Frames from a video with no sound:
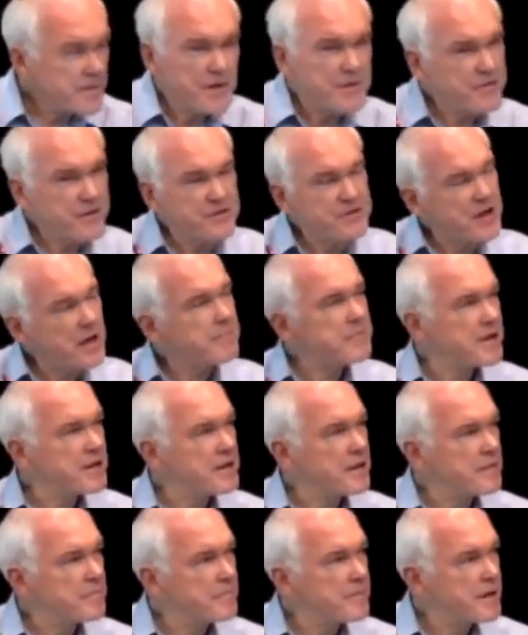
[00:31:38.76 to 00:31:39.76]
The same
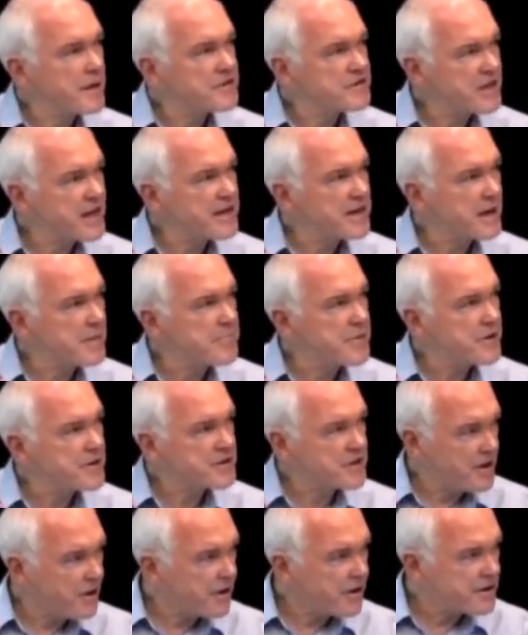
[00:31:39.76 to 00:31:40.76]
thing that Sandow
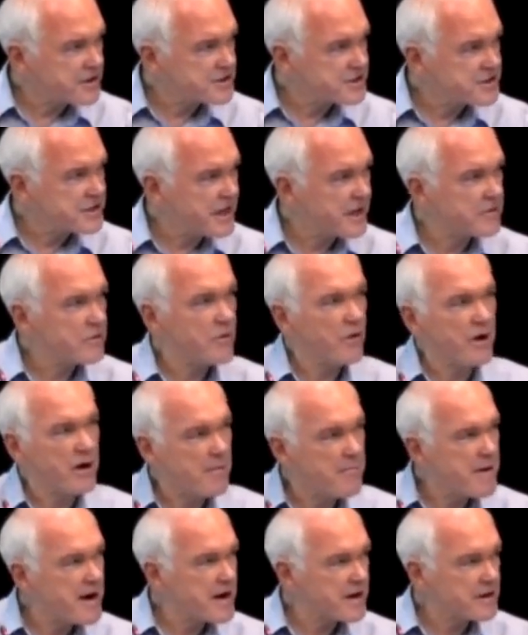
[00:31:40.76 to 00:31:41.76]
Birk, the artist, is now calling
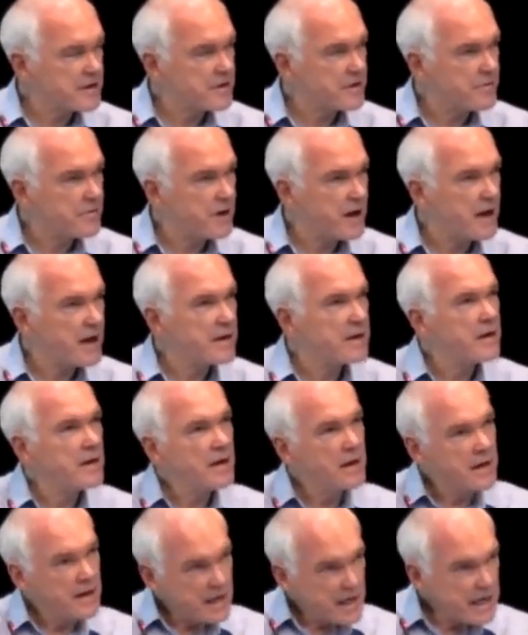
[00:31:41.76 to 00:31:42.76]
American Quran,
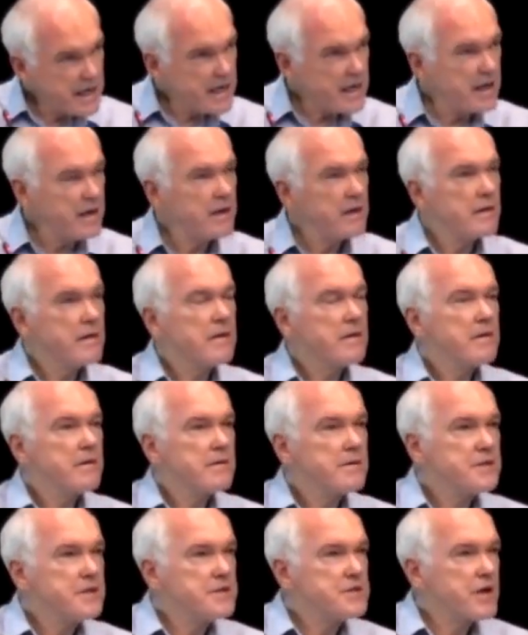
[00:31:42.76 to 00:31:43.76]

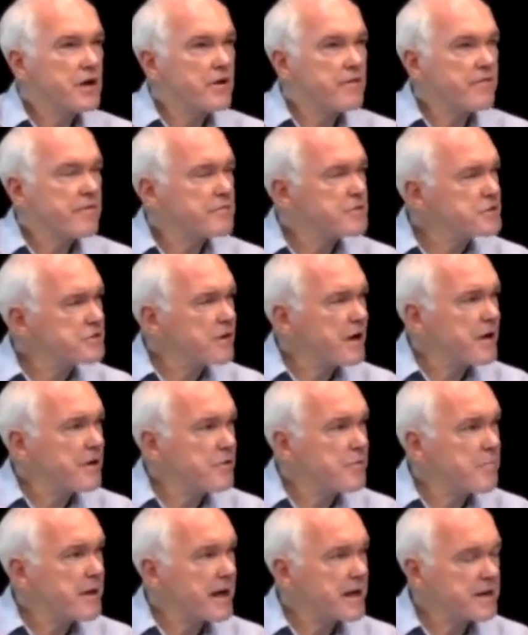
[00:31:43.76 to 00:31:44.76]
T.J. Irving was trying
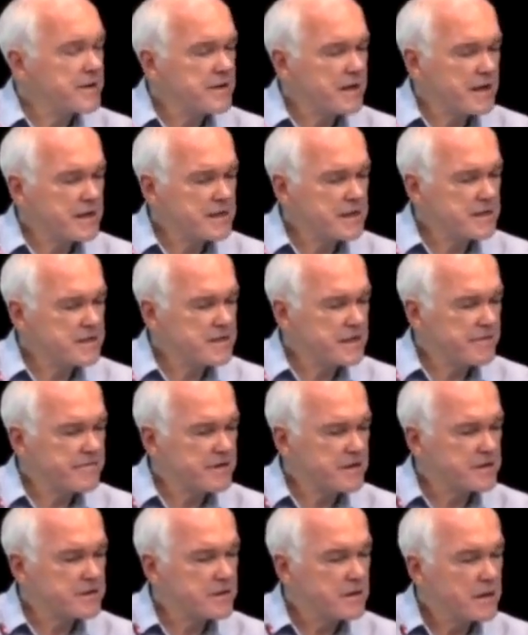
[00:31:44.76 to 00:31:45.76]
to do back in the
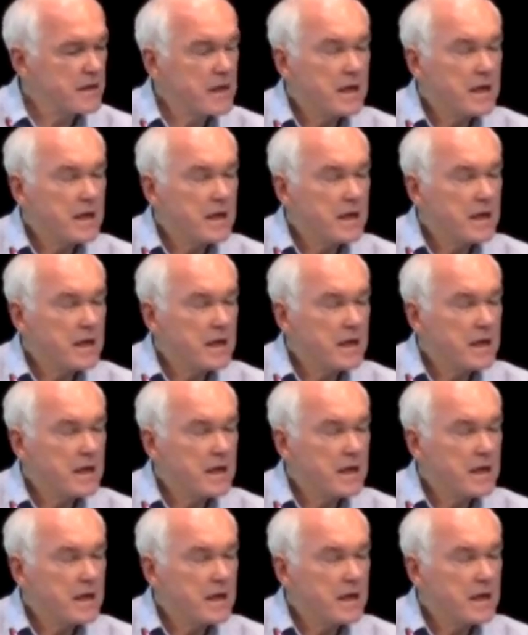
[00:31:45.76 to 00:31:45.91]
1970s.